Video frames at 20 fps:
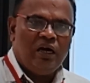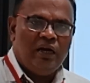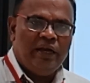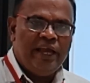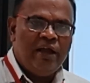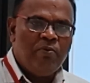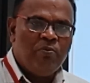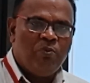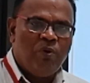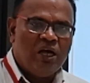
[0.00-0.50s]
I
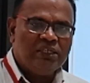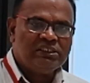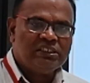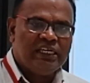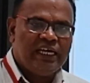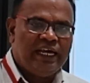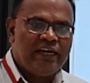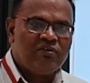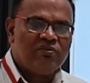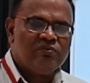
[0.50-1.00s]
am
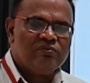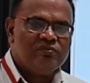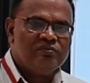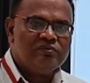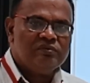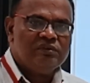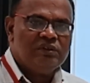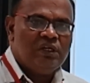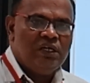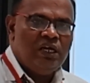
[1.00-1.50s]
Bhaskar,
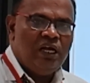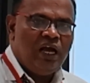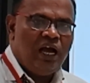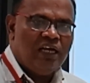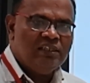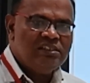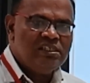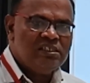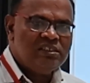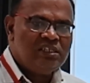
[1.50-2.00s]

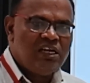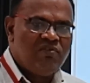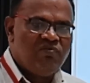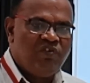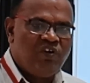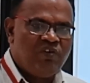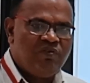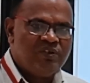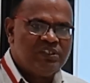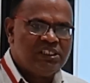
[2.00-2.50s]

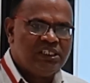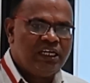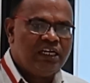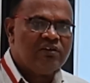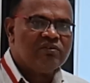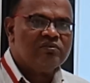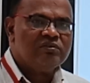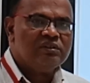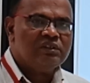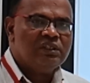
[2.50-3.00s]
Assistant
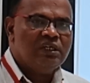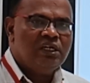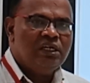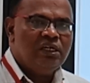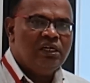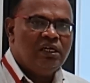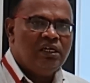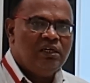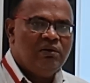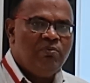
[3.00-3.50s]
Professor,
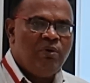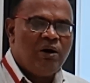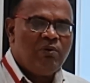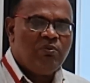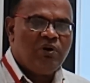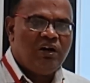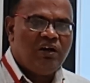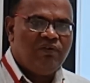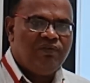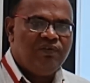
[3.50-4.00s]

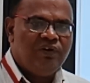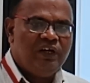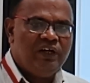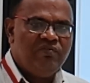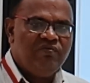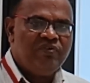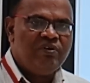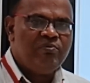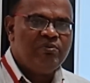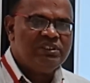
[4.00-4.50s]
Department of
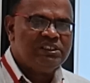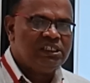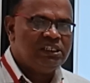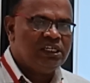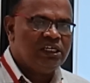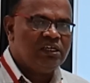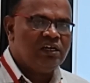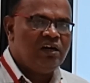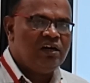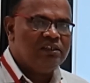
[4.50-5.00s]
Information
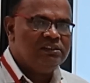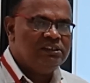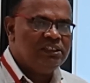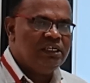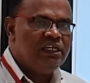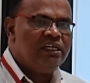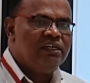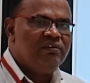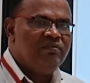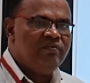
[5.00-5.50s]

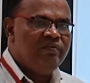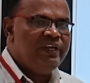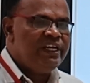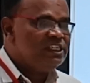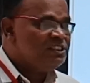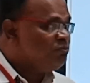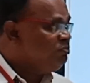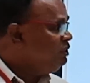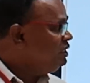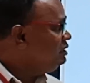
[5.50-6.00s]
Technology,
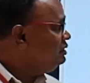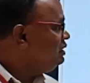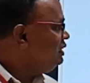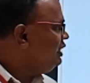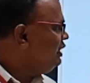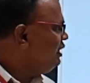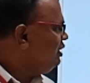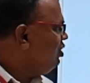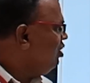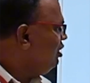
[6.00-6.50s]
V.S.B.
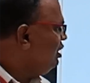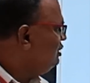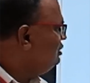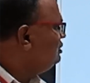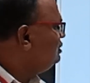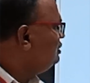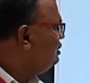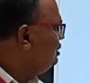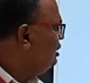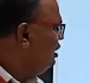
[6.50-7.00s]
Engineering College,
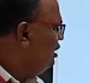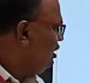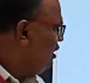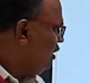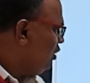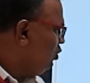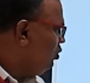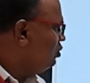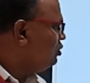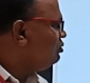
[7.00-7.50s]

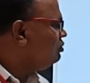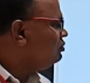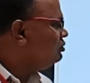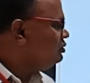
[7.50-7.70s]
Karur.